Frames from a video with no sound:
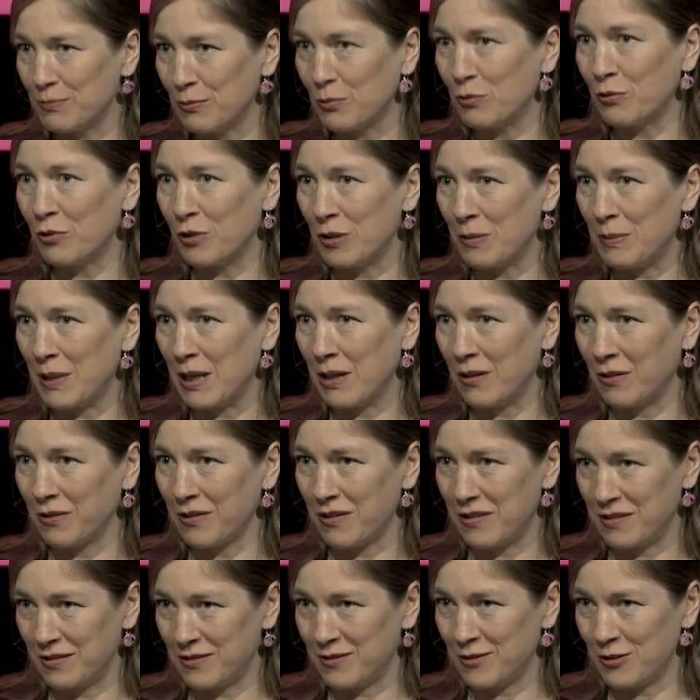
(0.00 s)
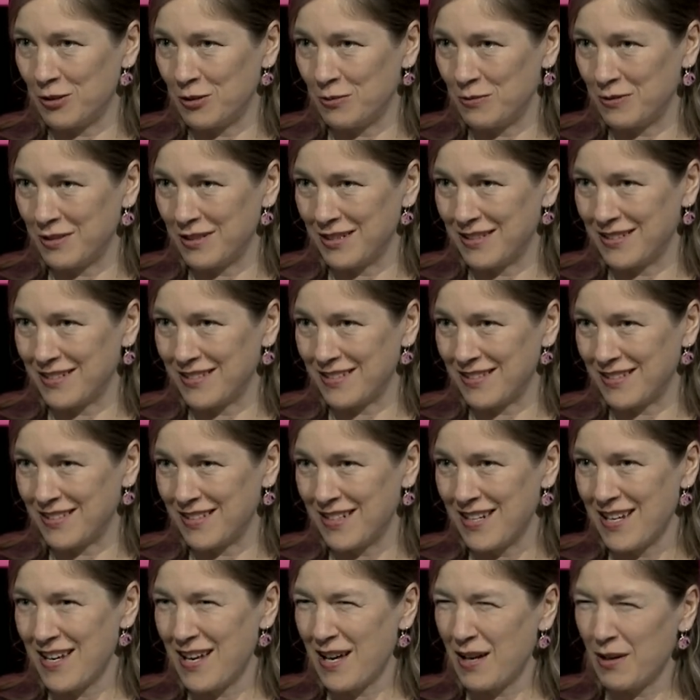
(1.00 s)
more about the students.
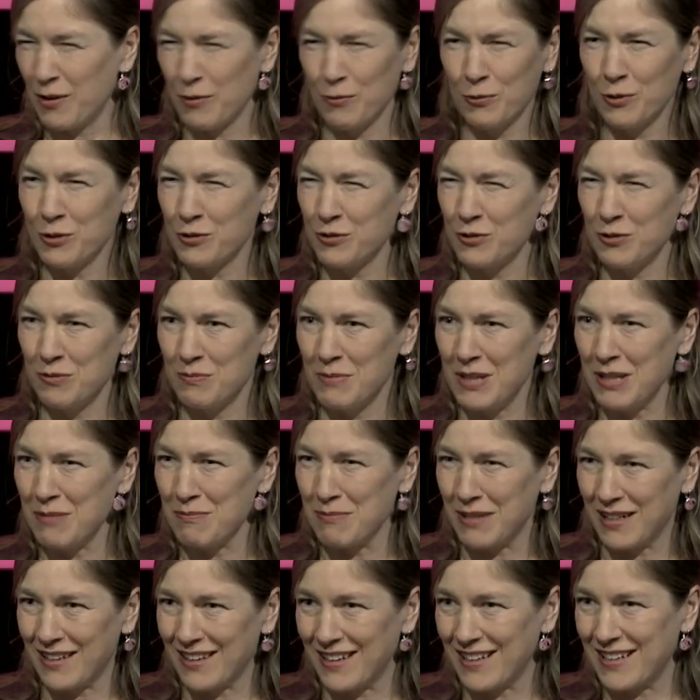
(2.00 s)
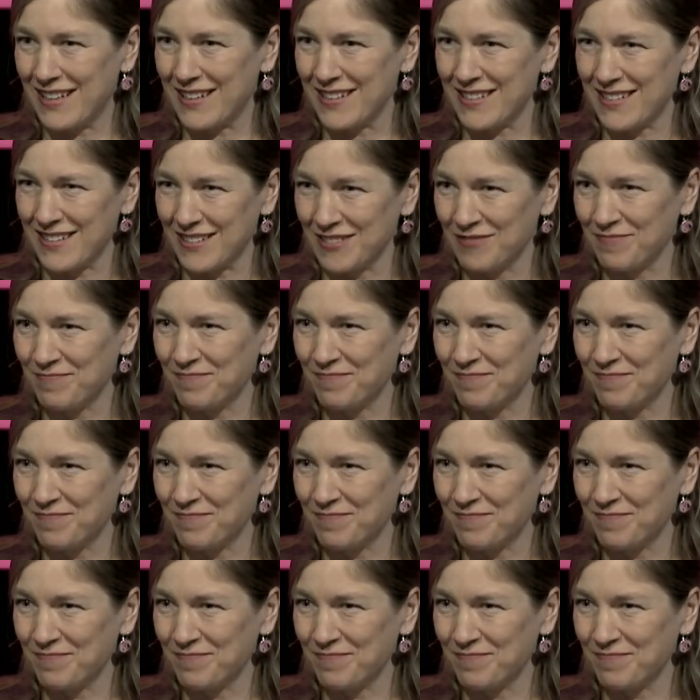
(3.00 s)
What do you mean by that?